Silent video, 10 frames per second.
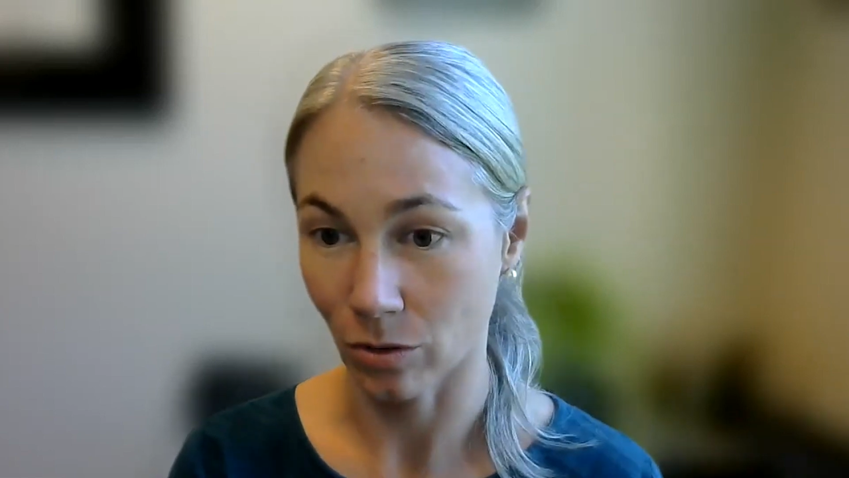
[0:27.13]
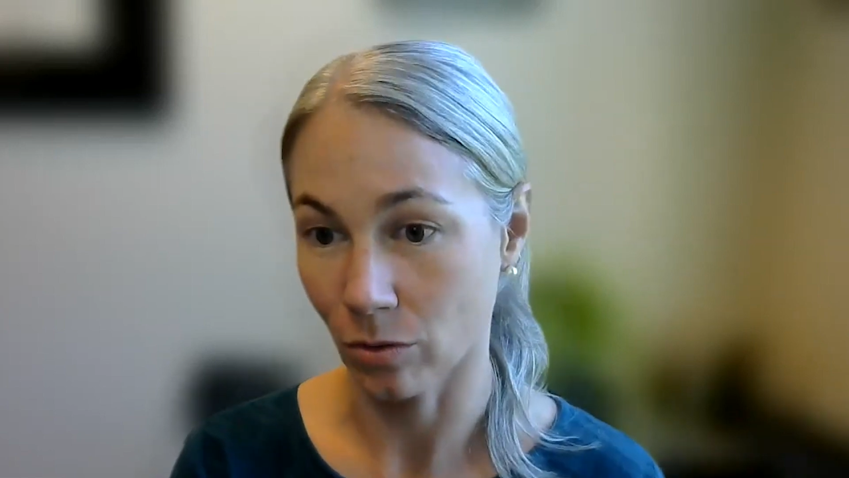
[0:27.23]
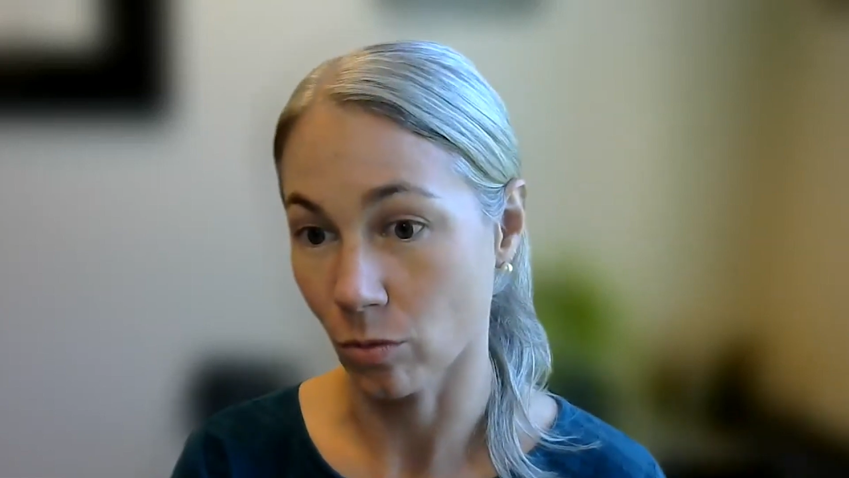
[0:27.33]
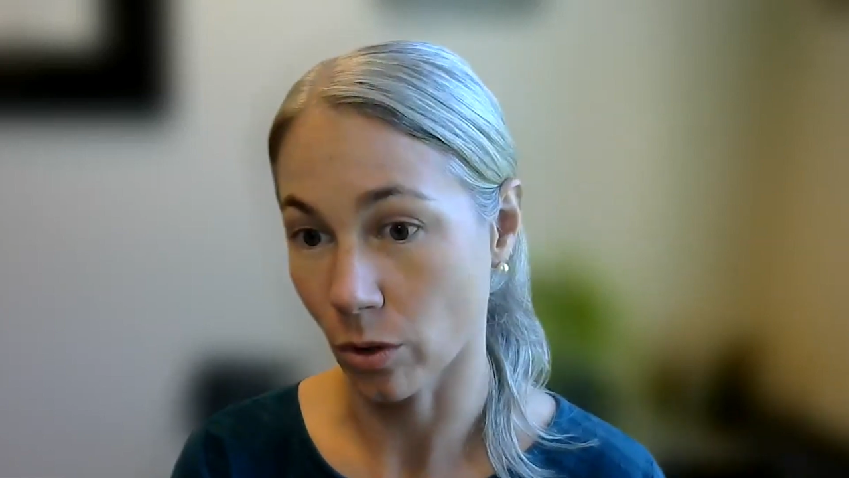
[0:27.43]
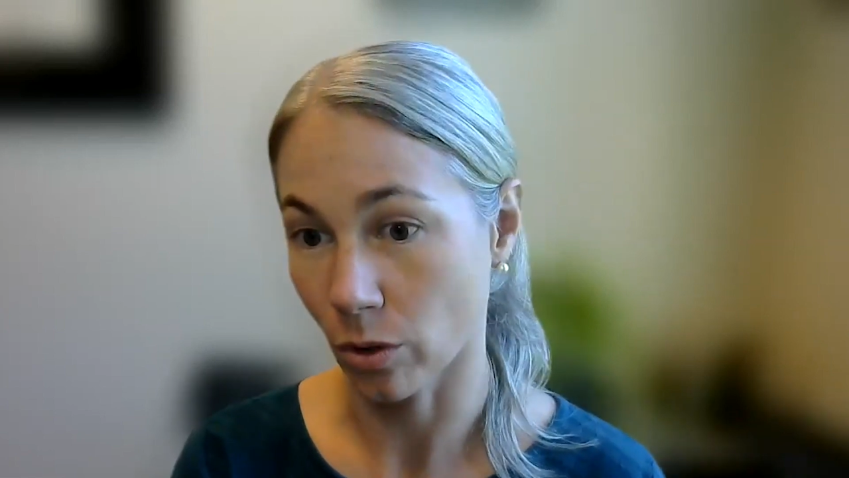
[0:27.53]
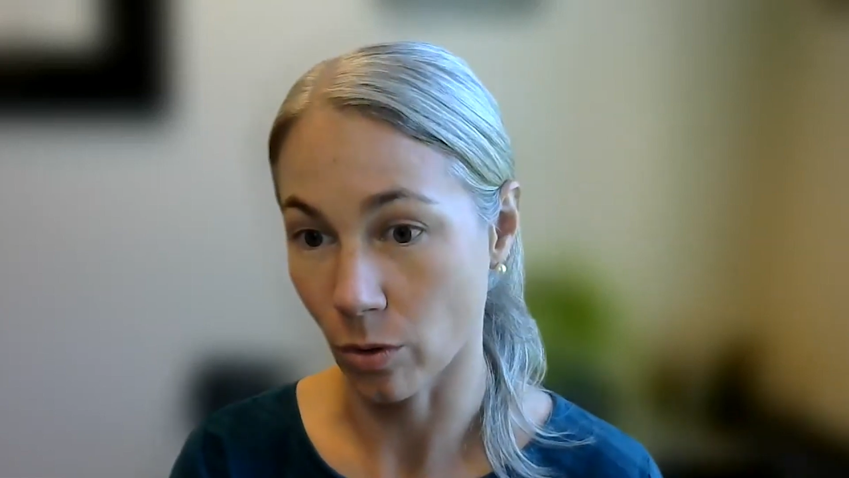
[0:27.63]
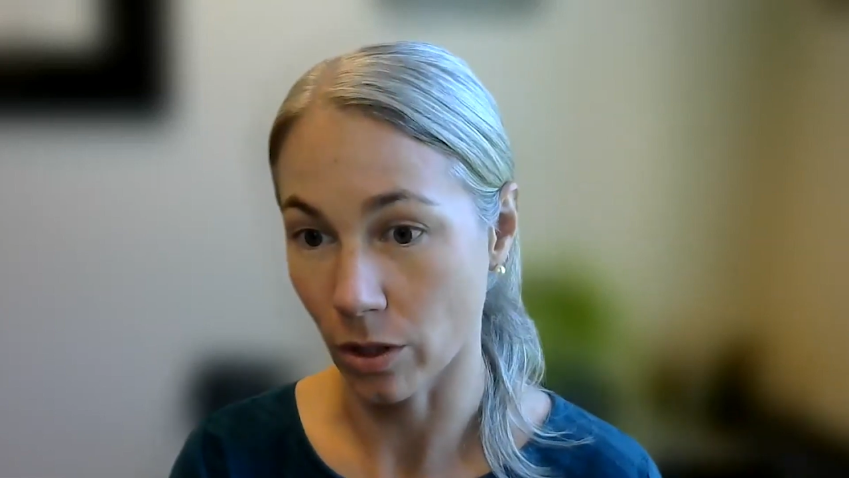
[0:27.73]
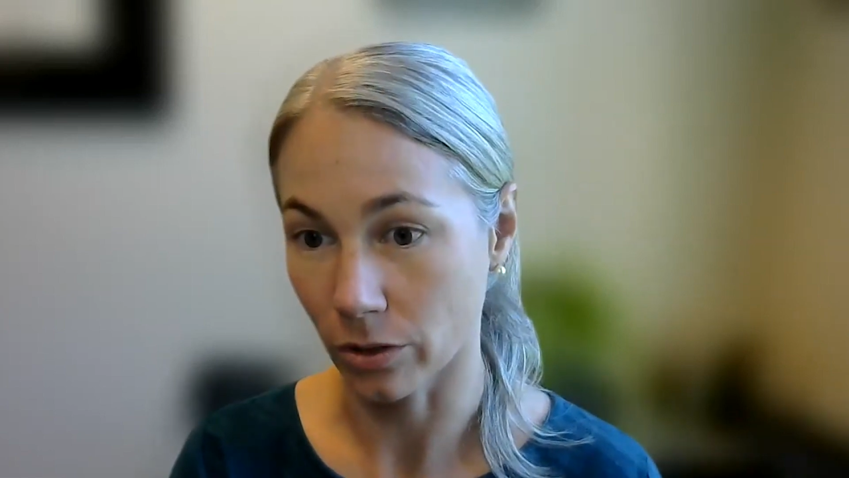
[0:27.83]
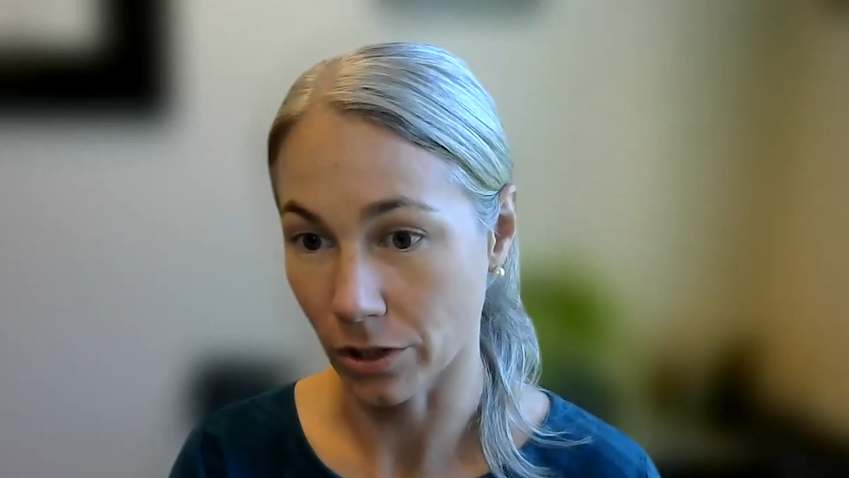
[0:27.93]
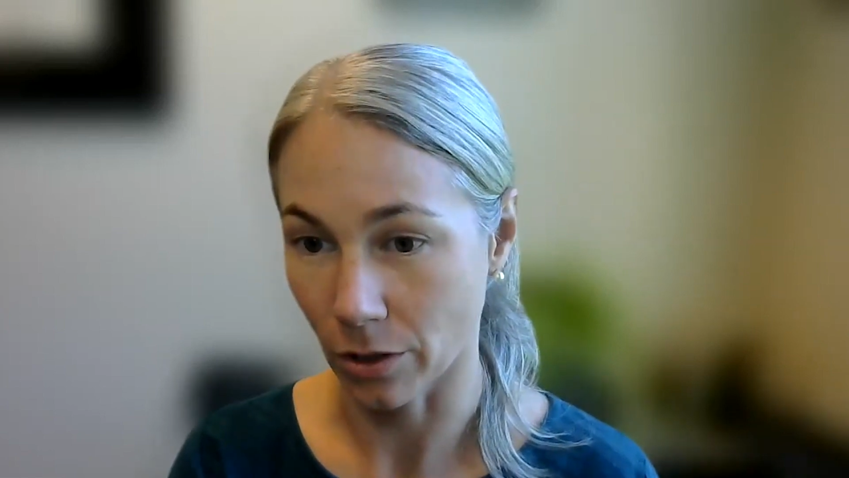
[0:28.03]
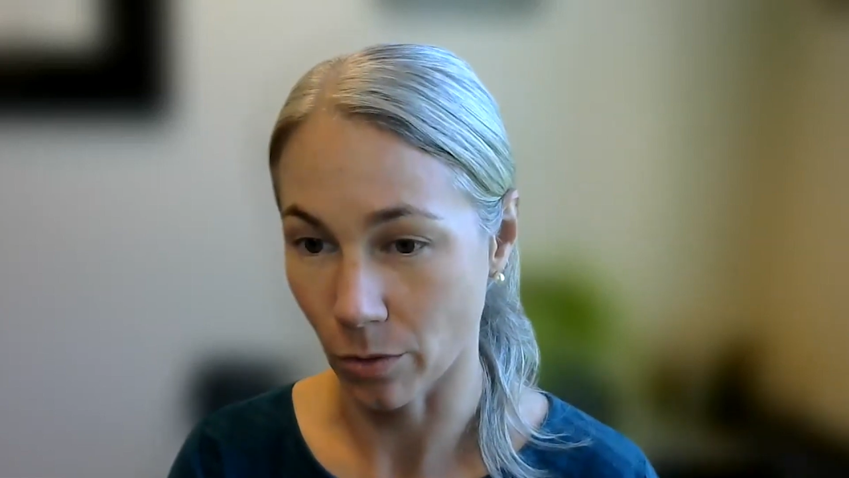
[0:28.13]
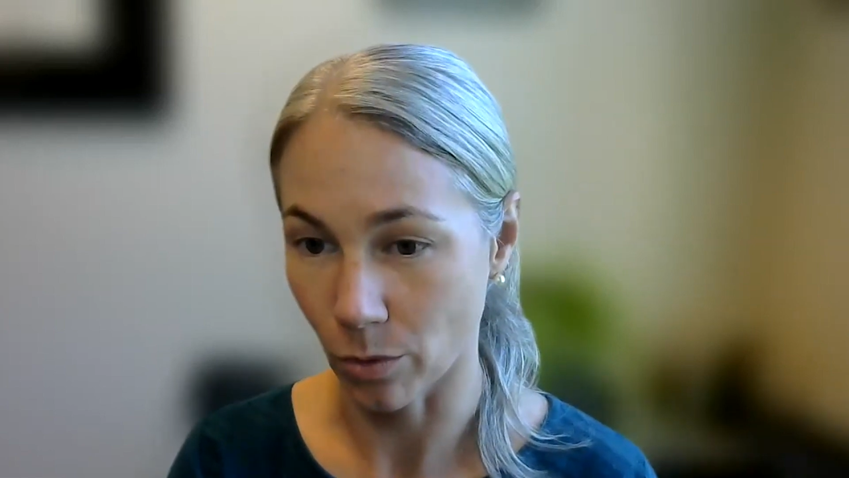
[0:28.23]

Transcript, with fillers: or water quality and our